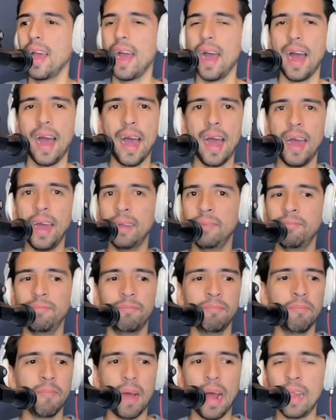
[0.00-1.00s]

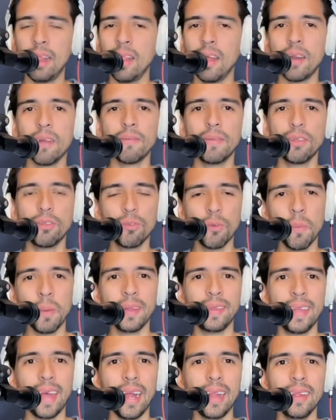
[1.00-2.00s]
and a lot of the
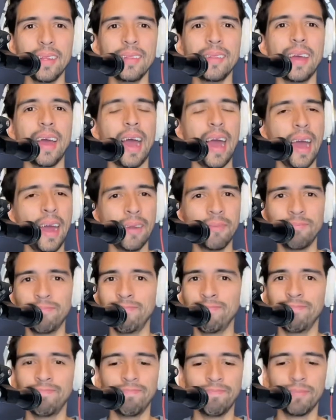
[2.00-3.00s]
Zumba talent,
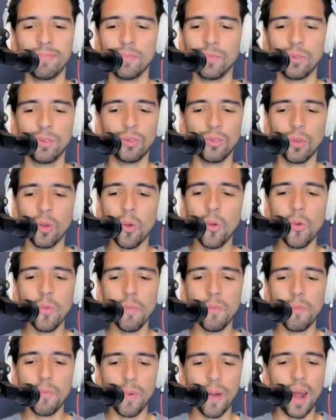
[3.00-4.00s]
and so
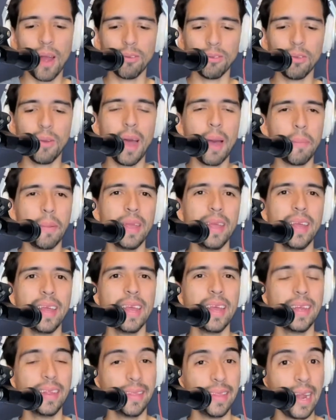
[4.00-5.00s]
proud, so happy
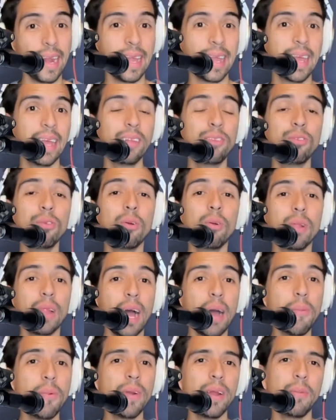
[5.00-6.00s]
that I get to
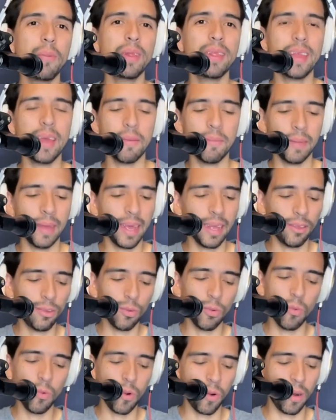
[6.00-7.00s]
collaborate with them, get
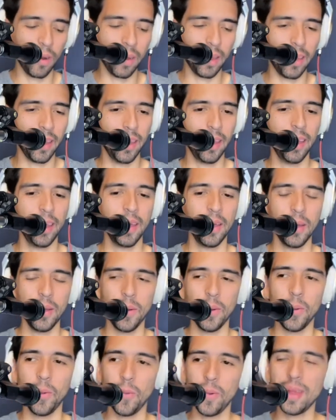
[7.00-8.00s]
to work
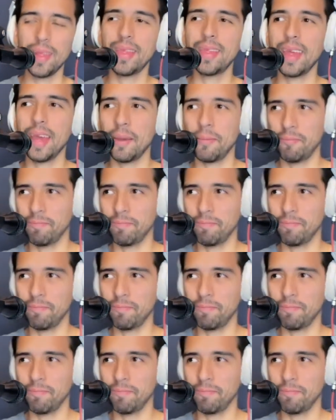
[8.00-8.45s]
with them.